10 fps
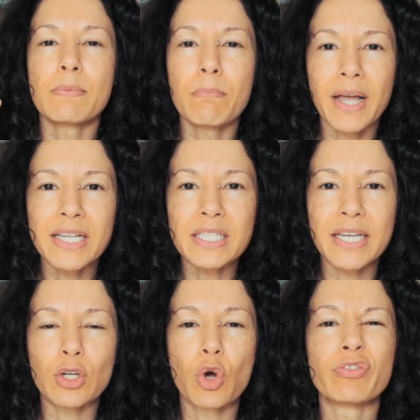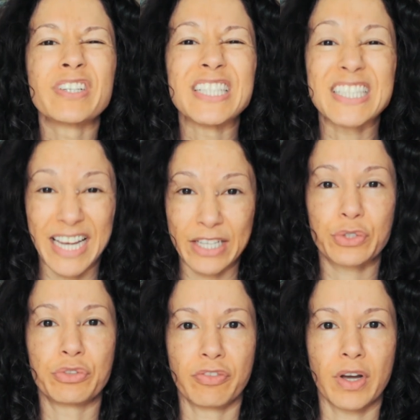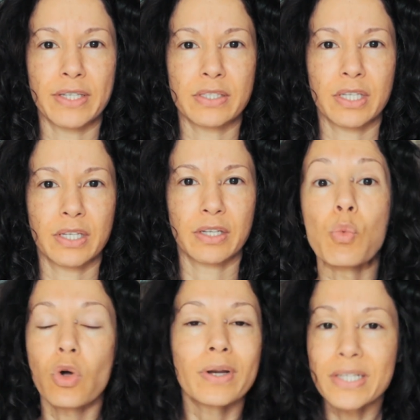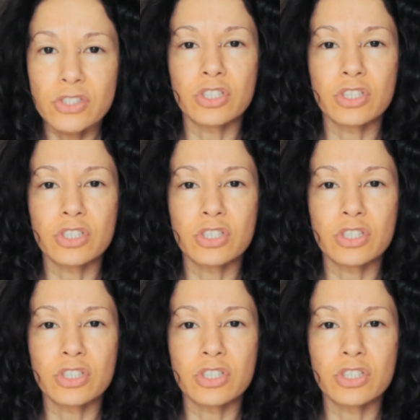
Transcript: the mindset of catastrophizing. Now, what is